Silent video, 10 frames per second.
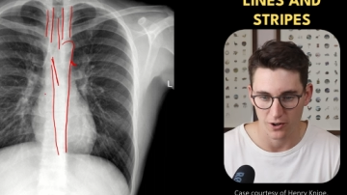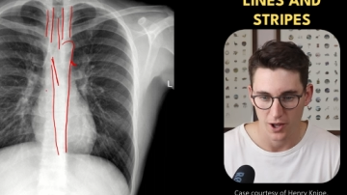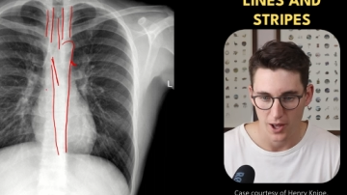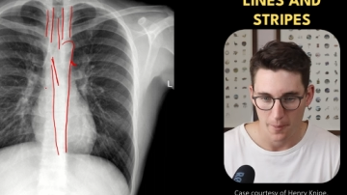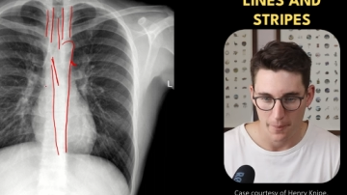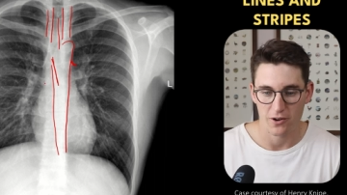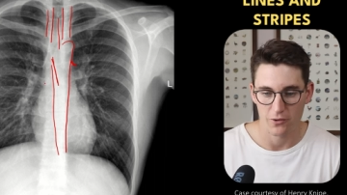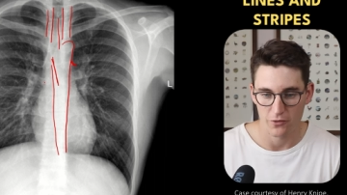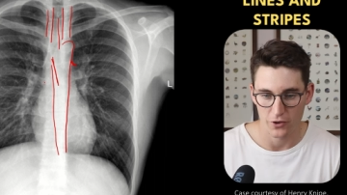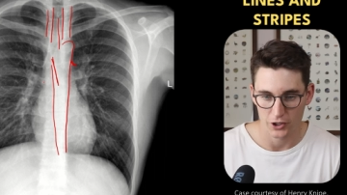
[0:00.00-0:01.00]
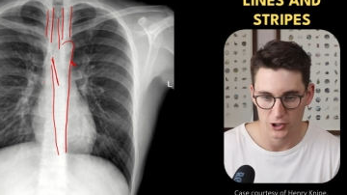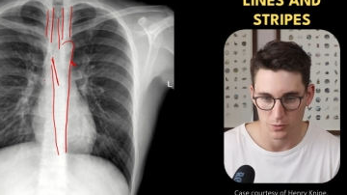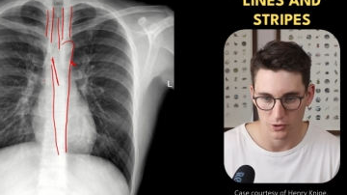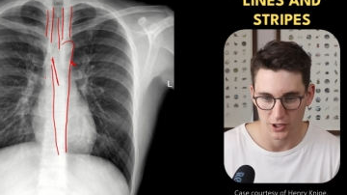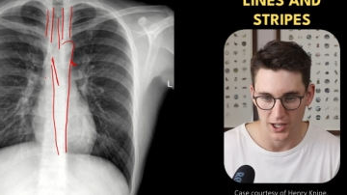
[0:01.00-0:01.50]
our
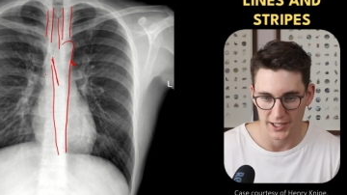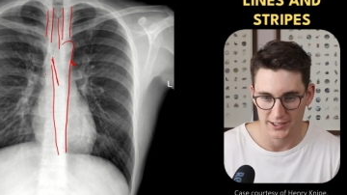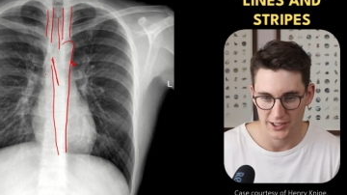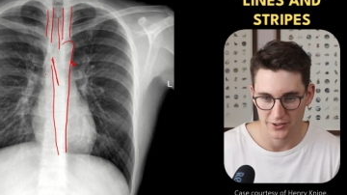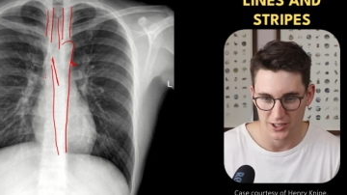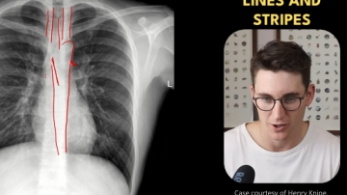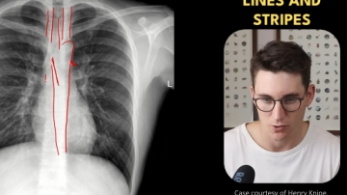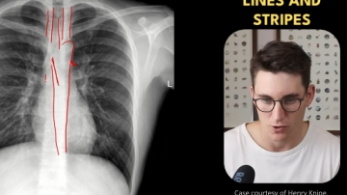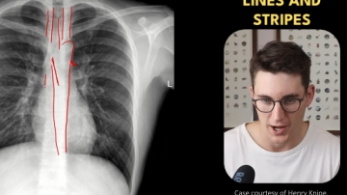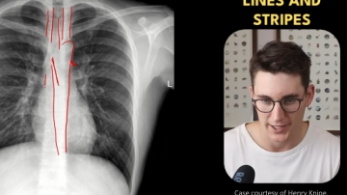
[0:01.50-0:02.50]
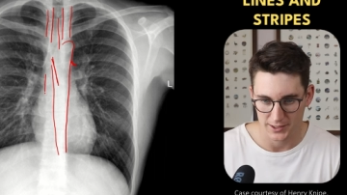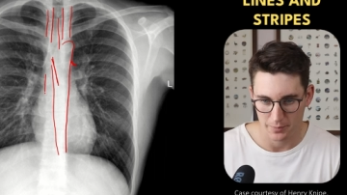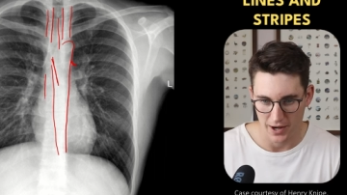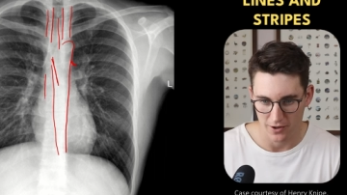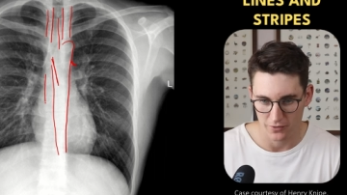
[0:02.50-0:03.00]
paravertebral lines. Here's our right
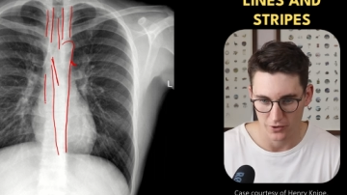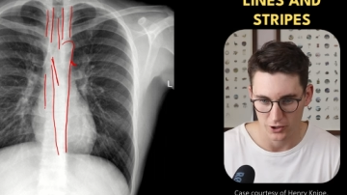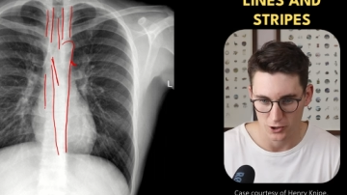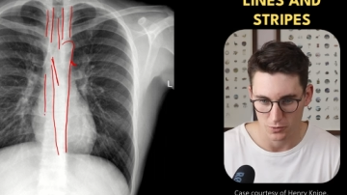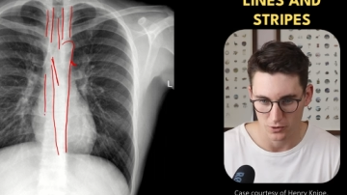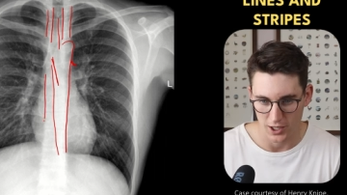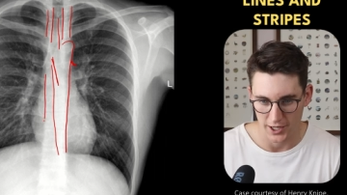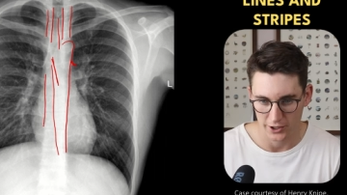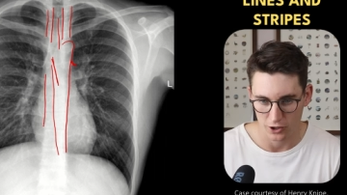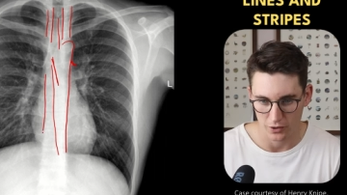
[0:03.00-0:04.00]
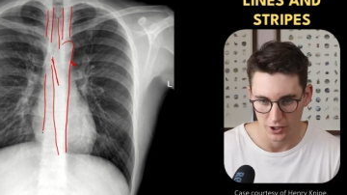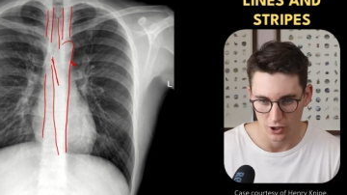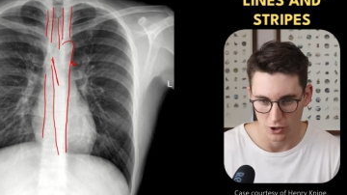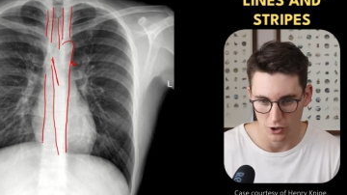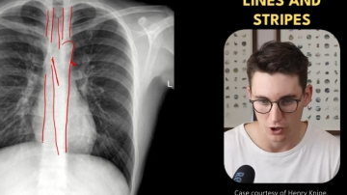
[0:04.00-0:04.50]
paravertebral line going
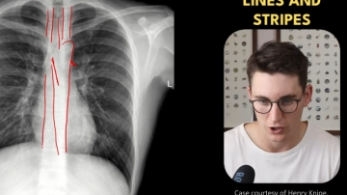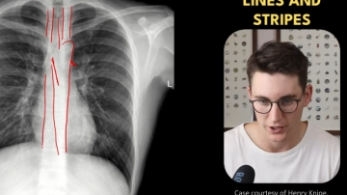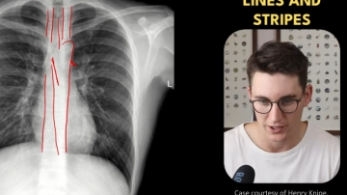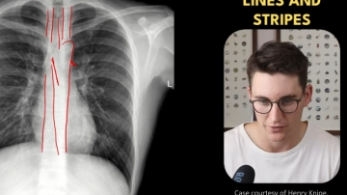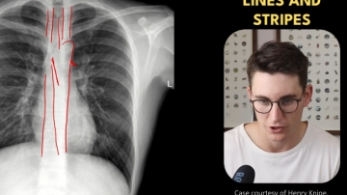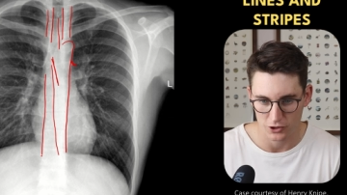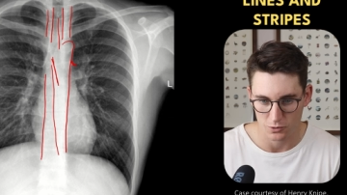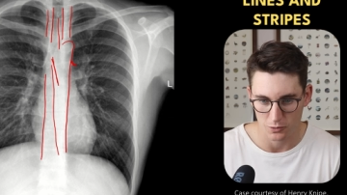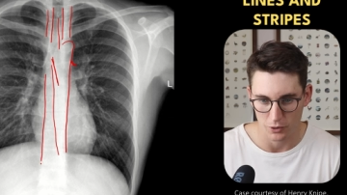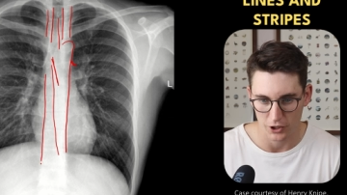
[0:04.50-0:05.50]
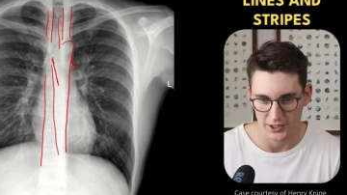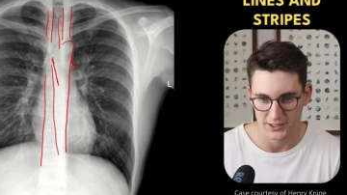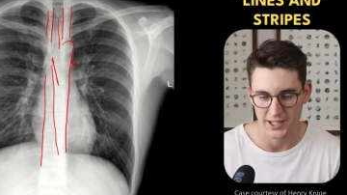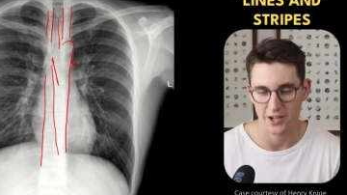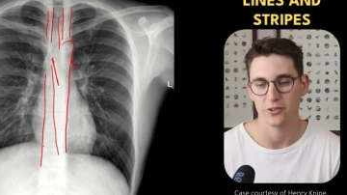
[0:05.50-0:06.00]
along the vertebral
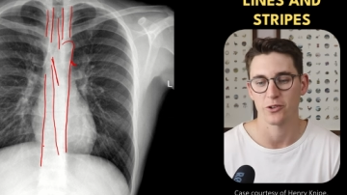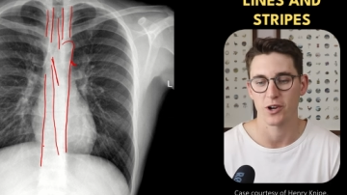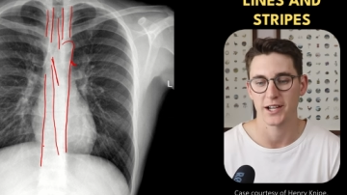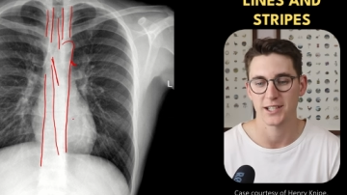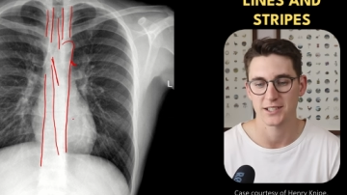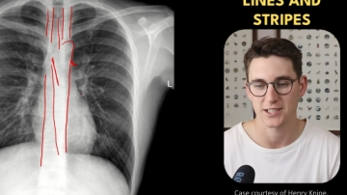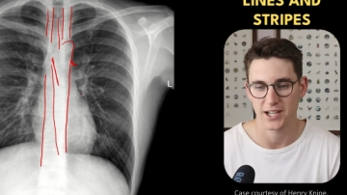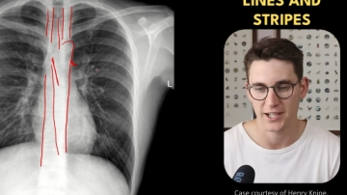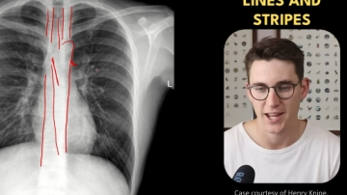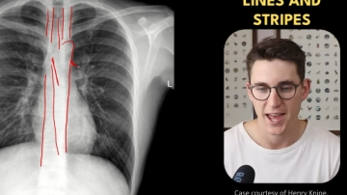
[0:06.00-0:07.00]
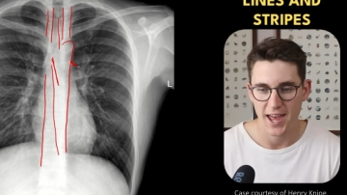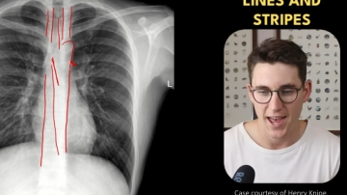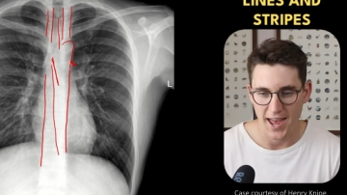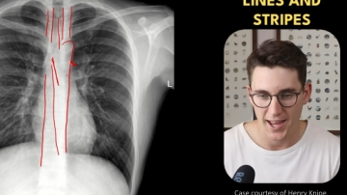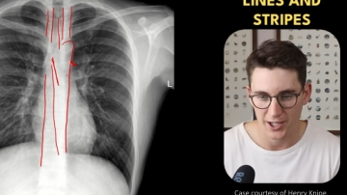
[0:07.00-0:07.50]
bodies there on the right hand side.
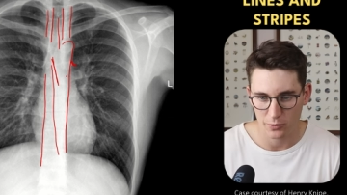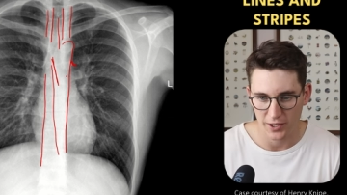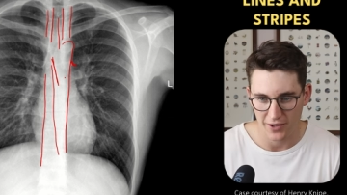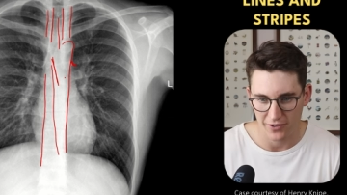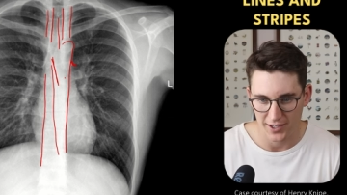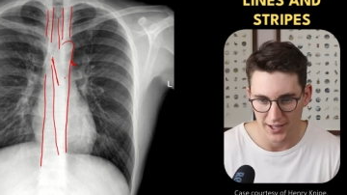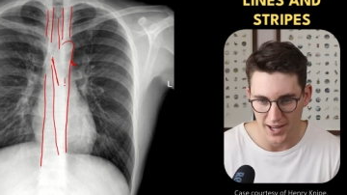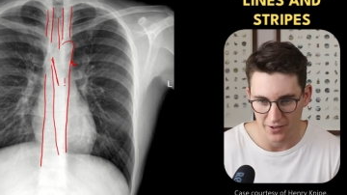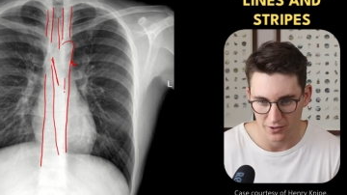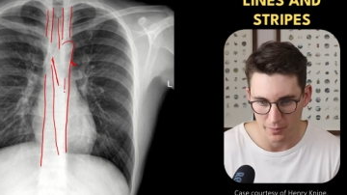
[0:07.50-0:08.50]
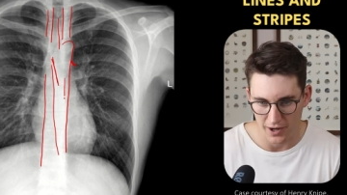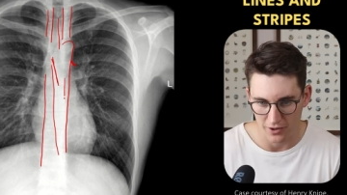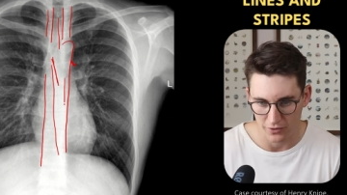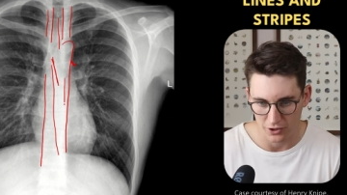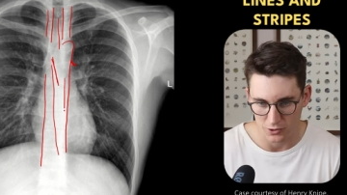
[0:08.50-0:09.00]
And we have a left
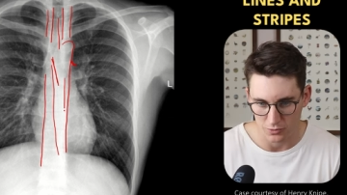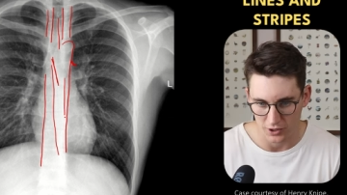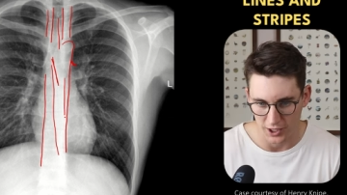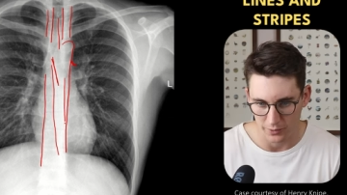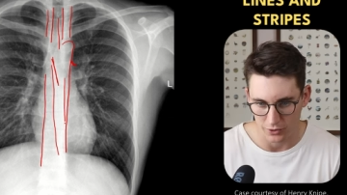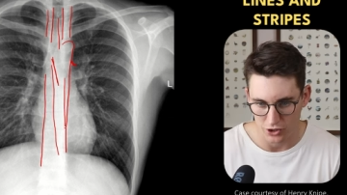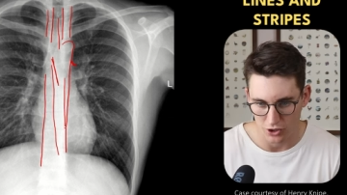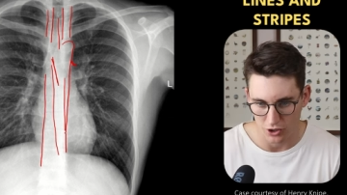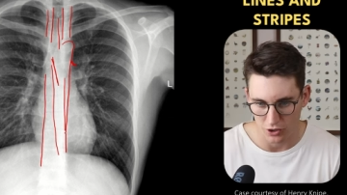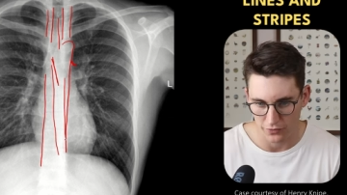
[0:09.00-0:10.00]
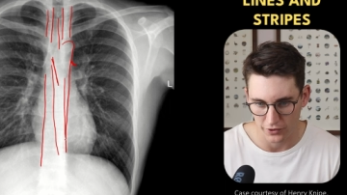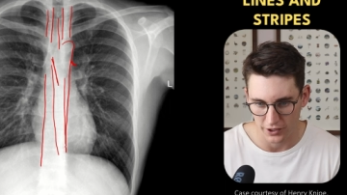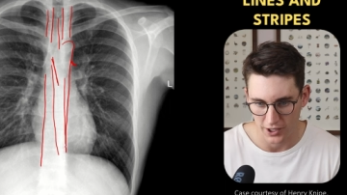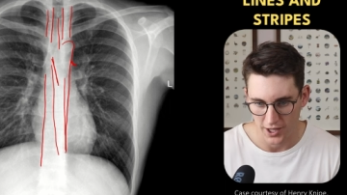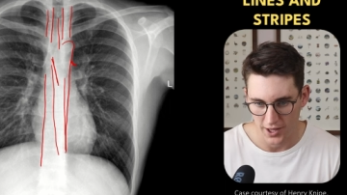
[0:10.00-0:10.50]
paravertebral line, which
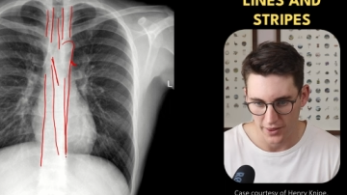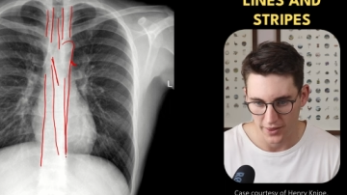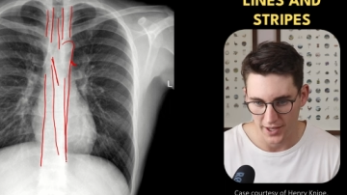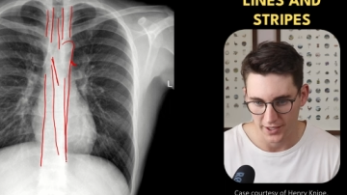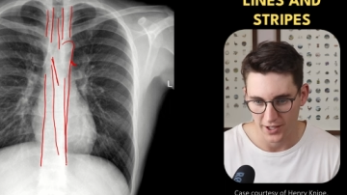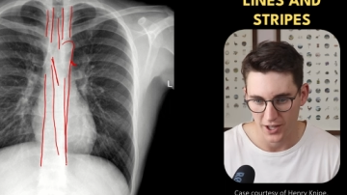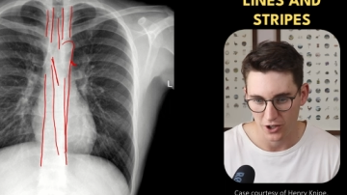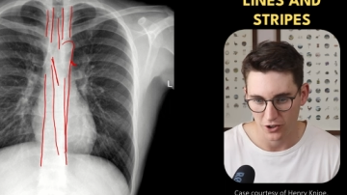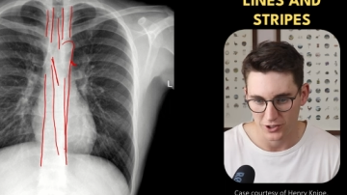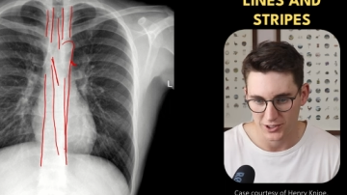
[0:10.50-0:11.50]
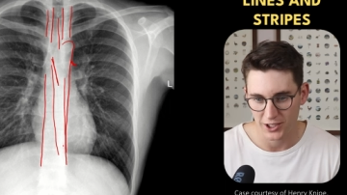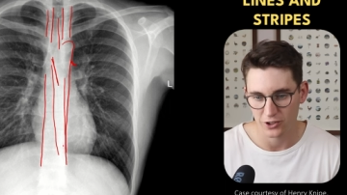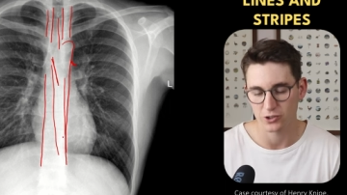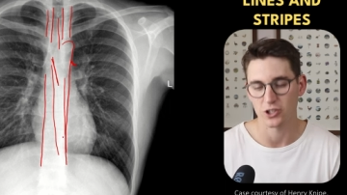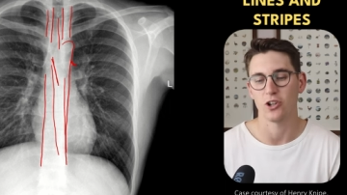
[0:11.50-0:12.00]
often then
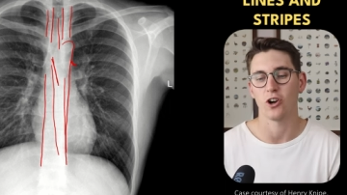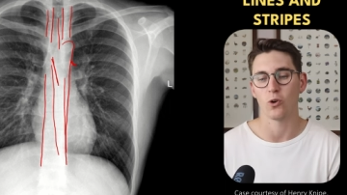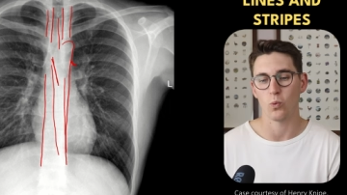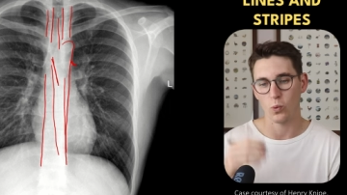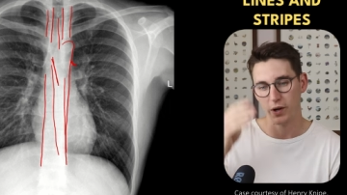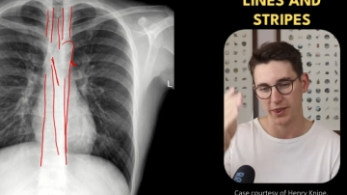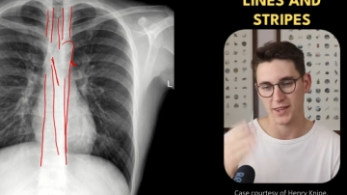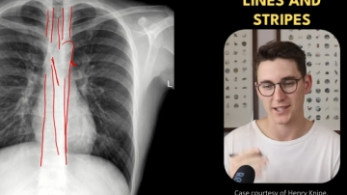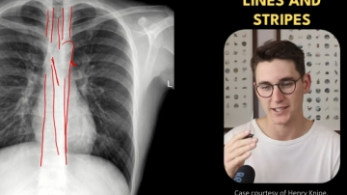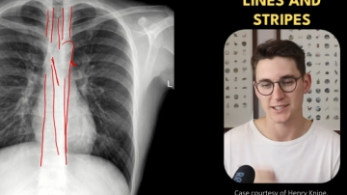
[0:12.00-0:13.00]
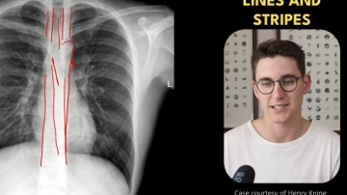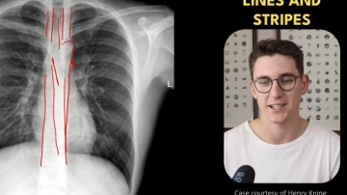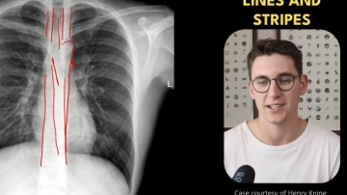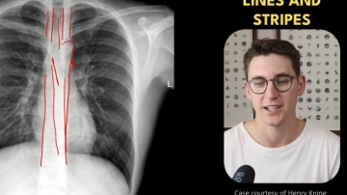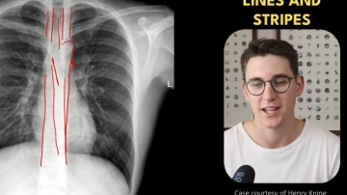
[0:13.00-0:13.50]
continues along with that
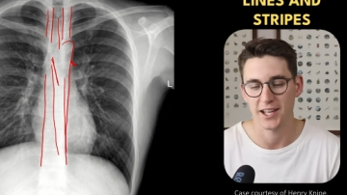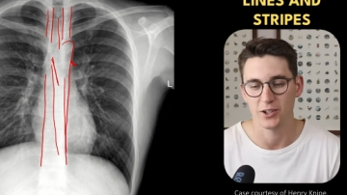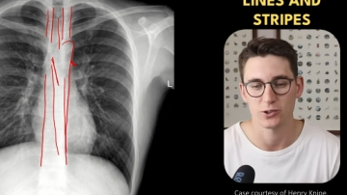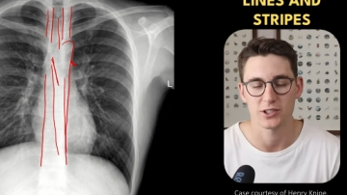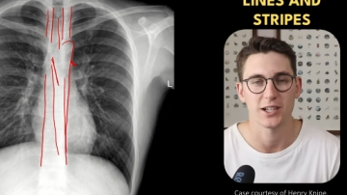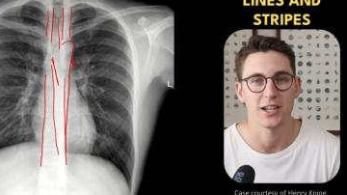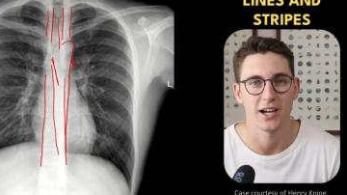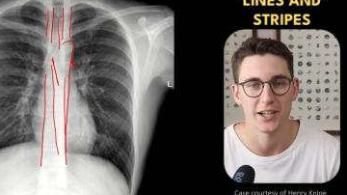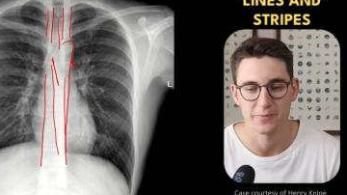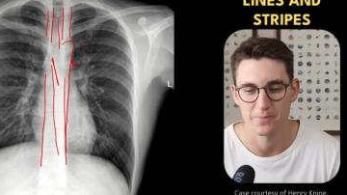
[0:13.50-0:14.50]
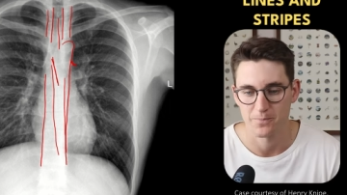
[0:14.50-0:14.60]
descending aortic line.